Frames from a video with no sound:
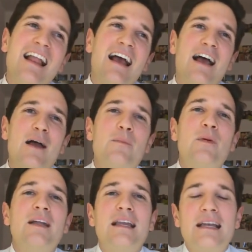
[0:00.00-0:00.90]

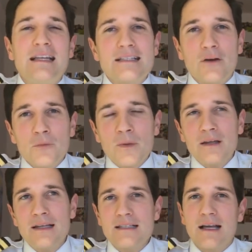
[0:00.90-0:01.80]
But it is on my
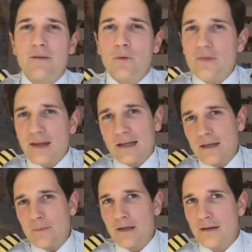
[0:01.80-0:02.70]
list. I want that
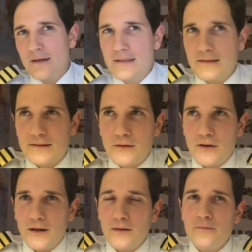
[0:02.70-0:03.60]
in my license. So
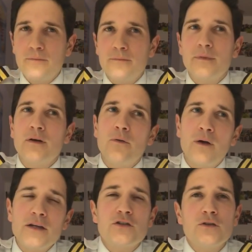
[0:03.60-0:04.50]
I am
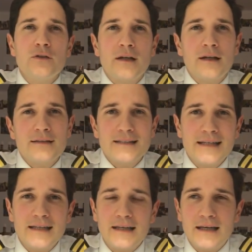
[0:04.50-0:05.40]
quite sure that I'll
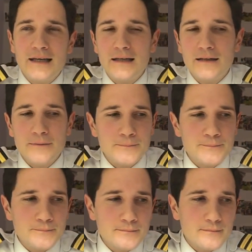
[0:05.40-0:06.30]
take a
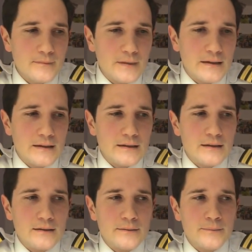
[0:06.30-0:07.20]

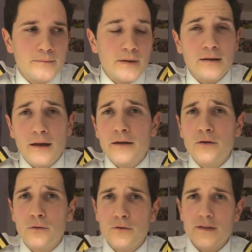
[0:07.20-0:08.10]
glider
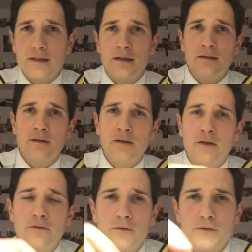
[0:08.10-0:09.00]
course in the
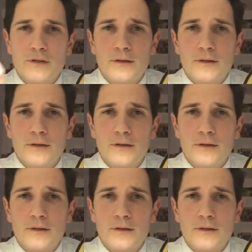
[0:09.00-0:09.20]
near future.